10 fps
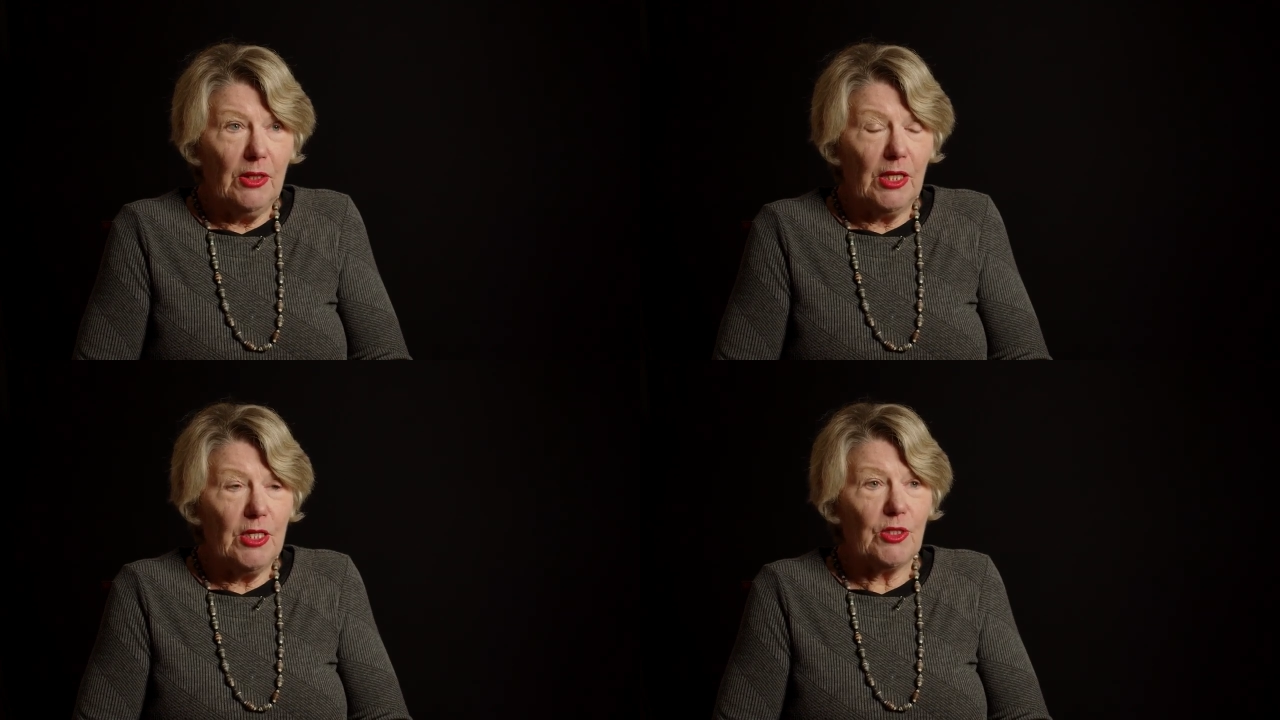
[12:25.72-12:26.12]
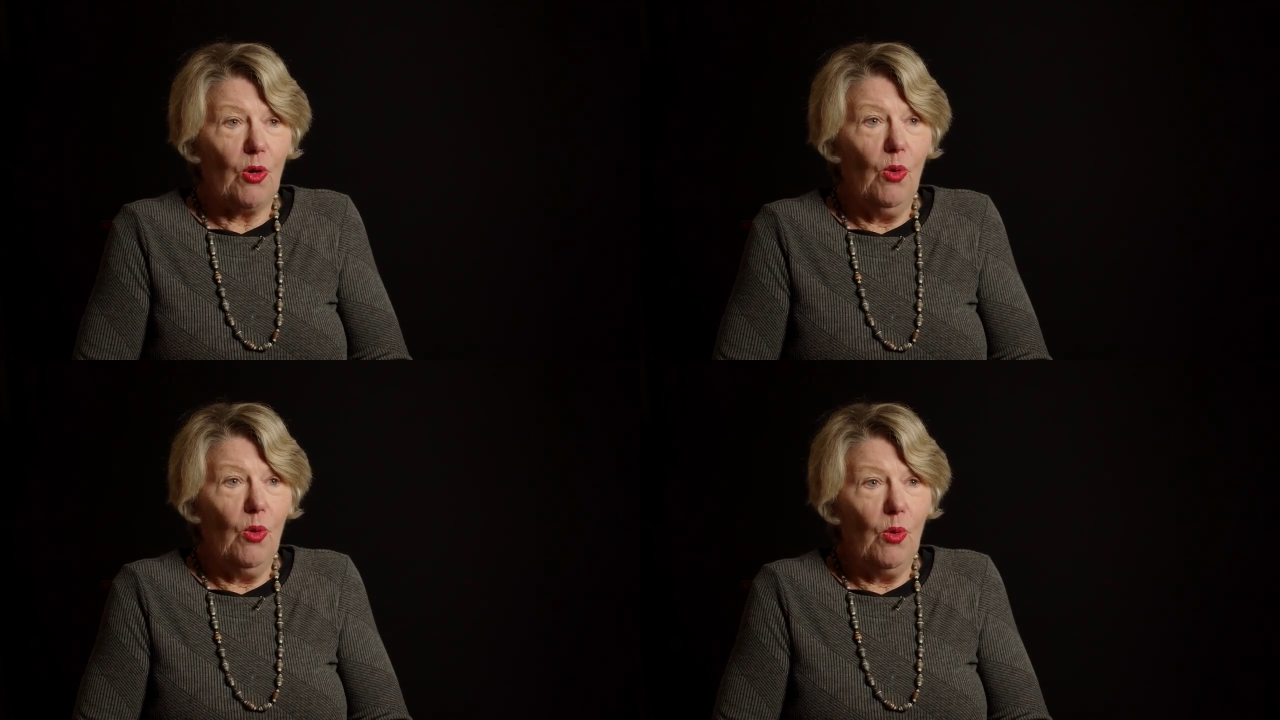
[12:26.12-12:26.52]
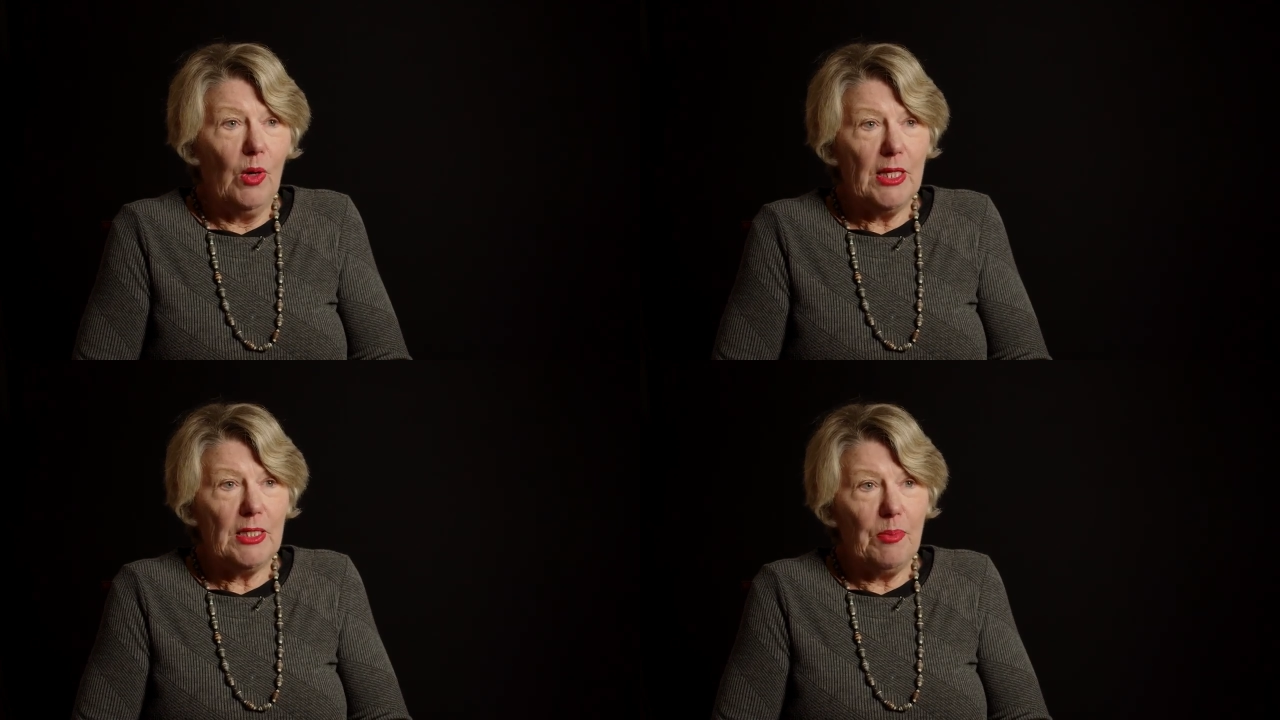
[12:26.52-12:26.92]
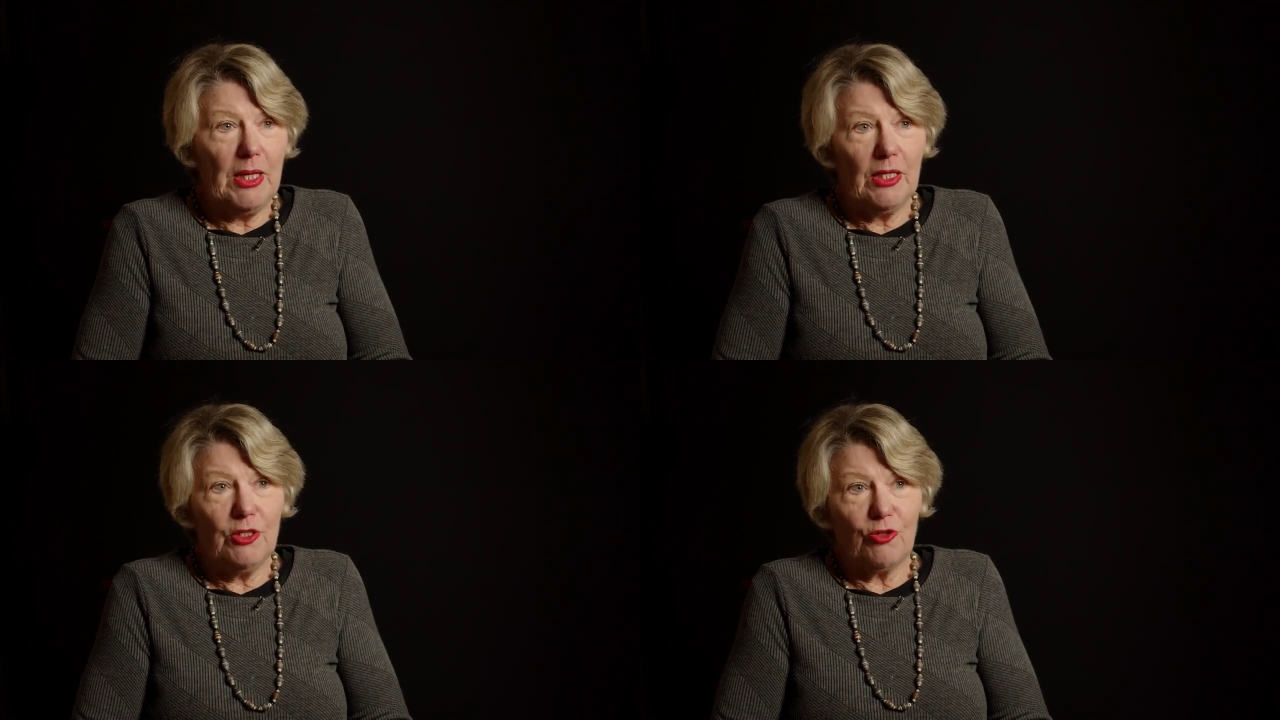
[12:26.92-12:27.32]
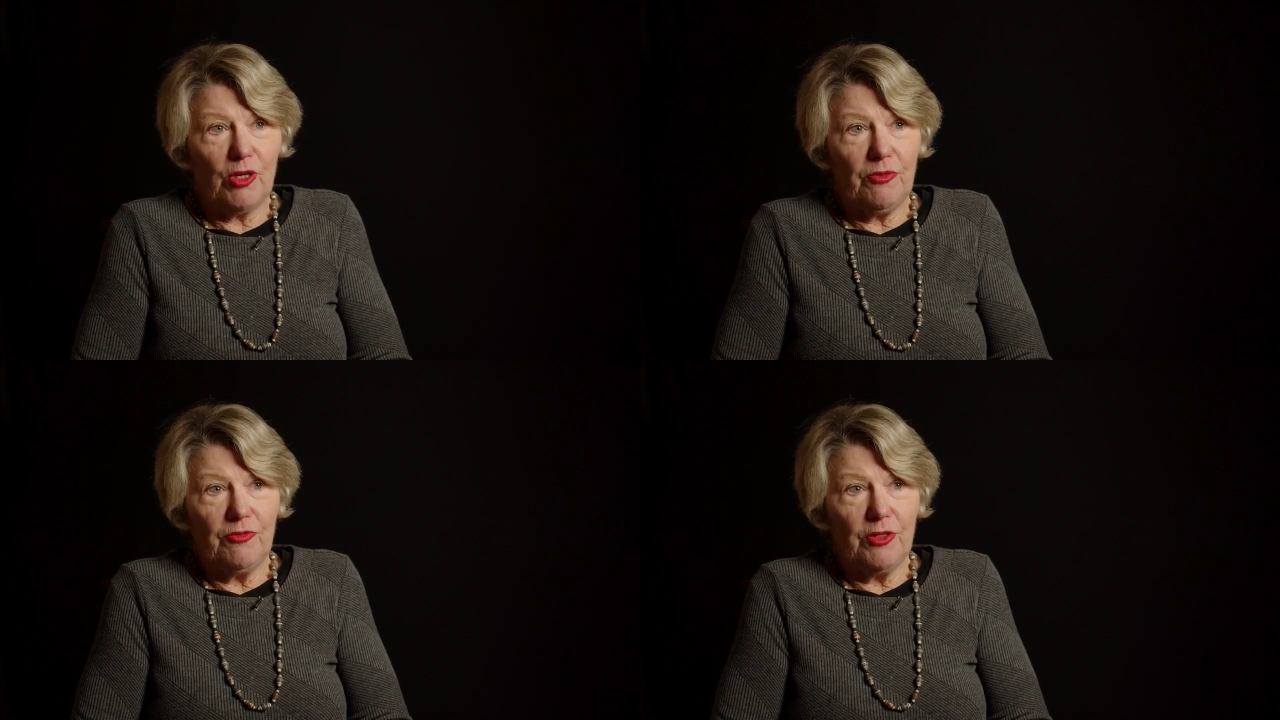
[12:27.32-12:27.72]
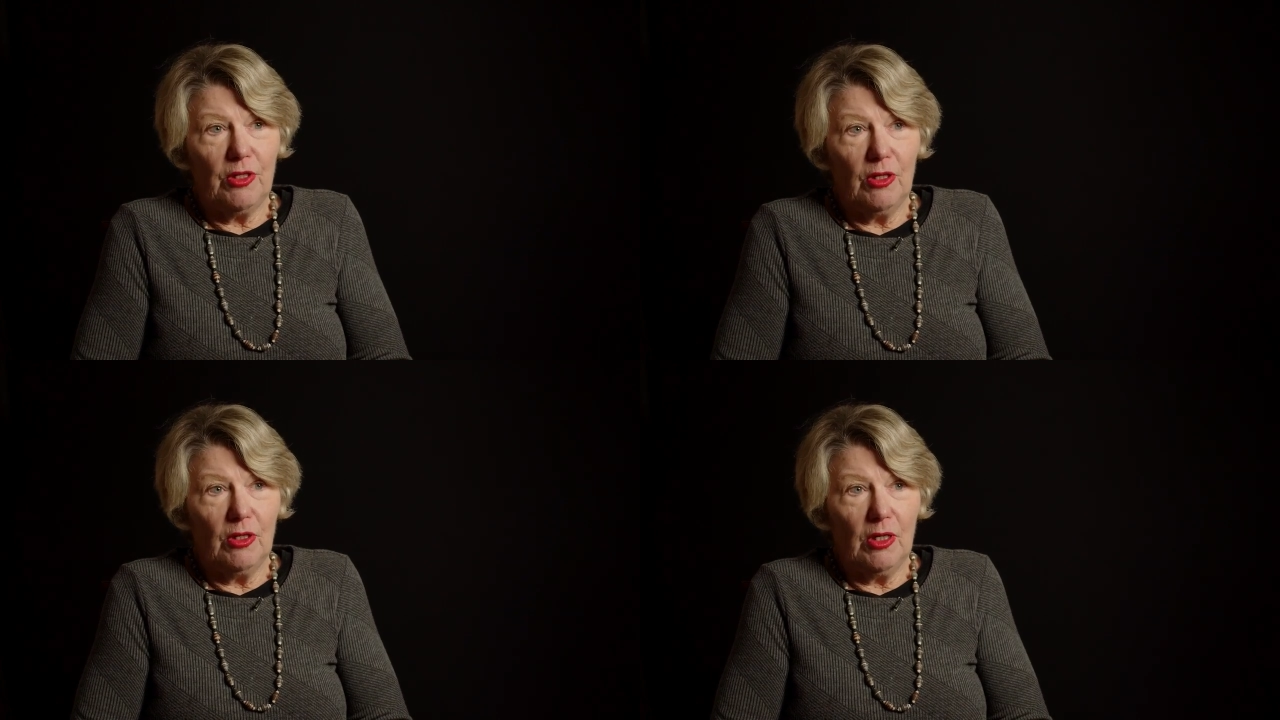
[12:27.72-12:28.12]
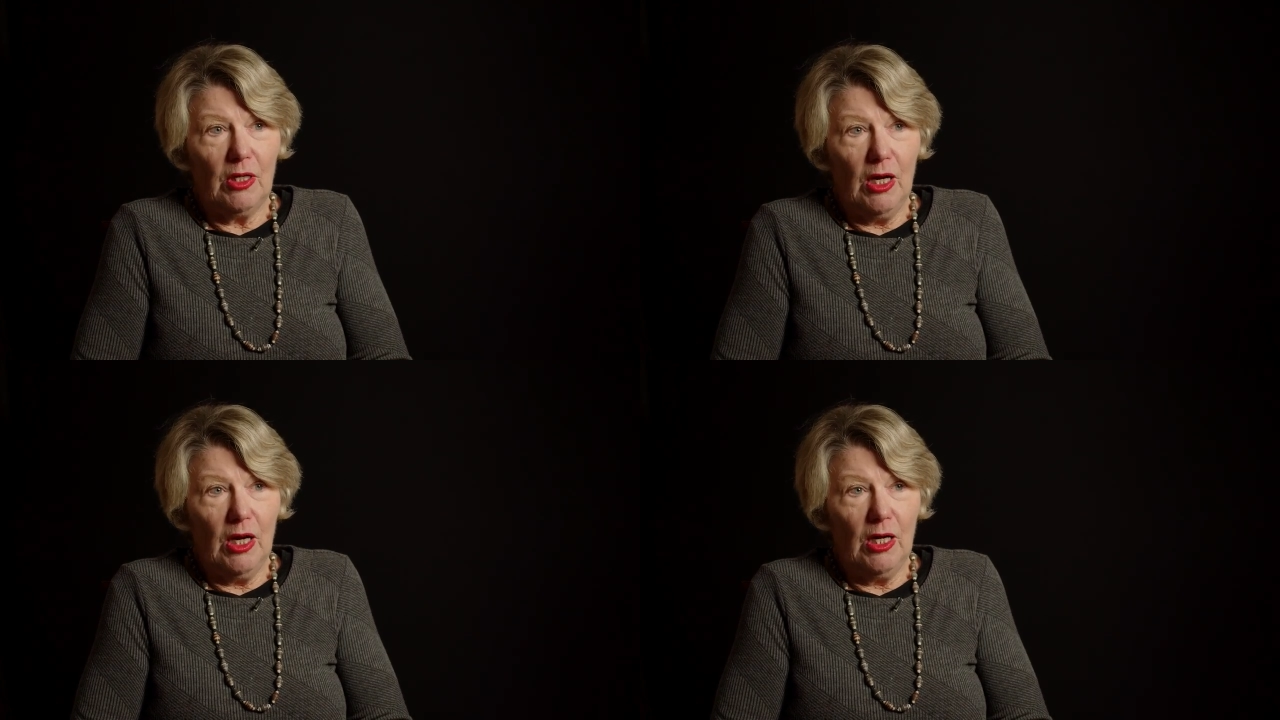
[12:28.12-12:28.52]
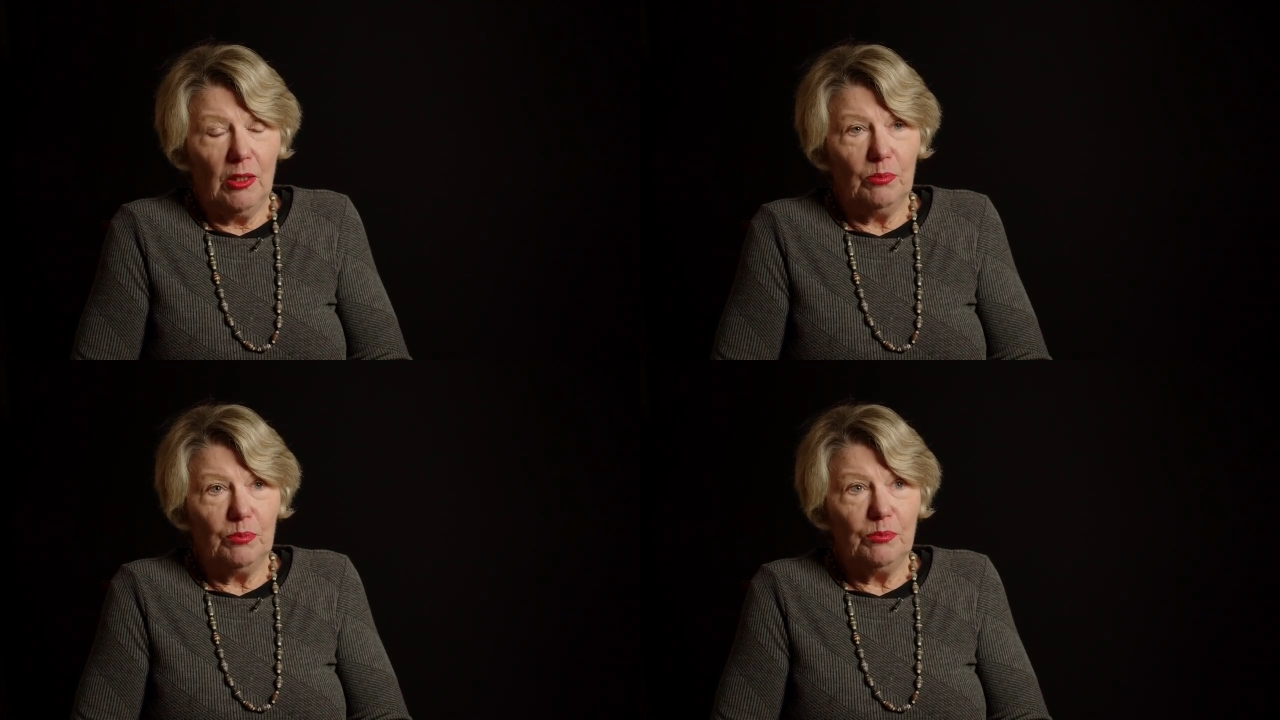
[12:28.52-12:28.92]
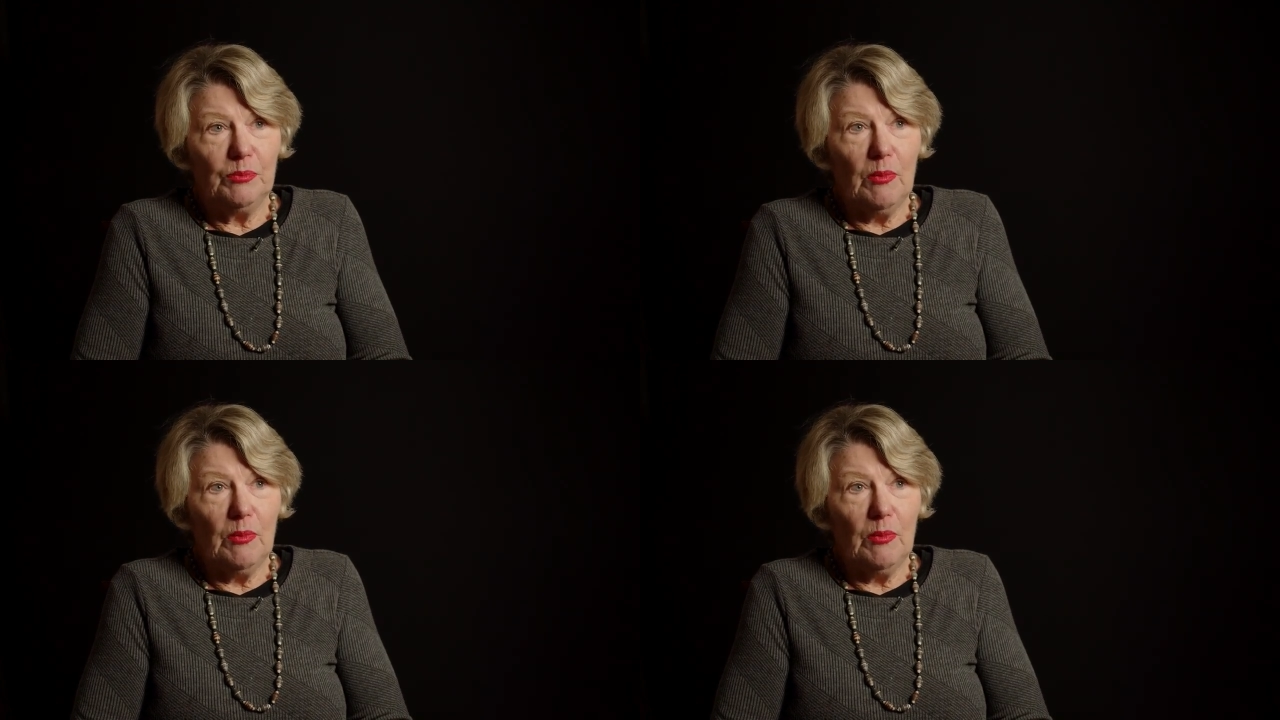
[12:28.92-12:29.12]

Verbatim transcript: that has always been adrift. Um,